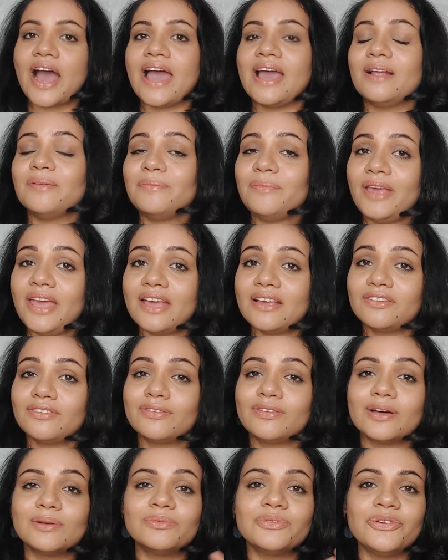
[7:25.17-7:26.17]
I make
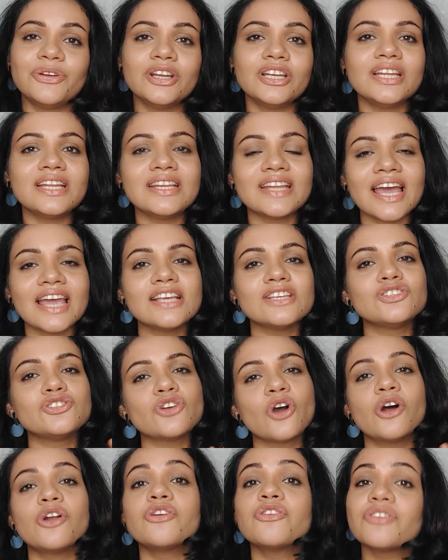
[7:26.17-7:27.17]
some really nice
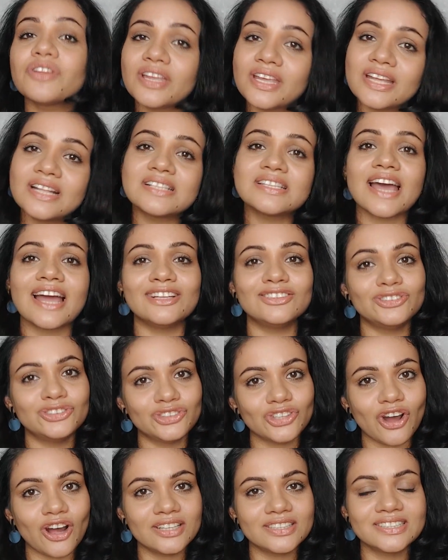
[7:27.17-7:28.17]
short reels and
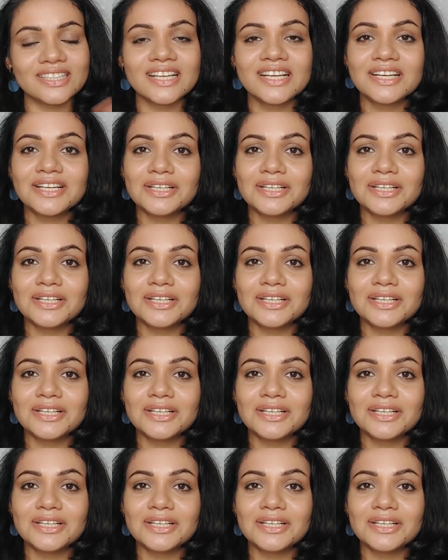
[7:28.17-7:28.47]
shorts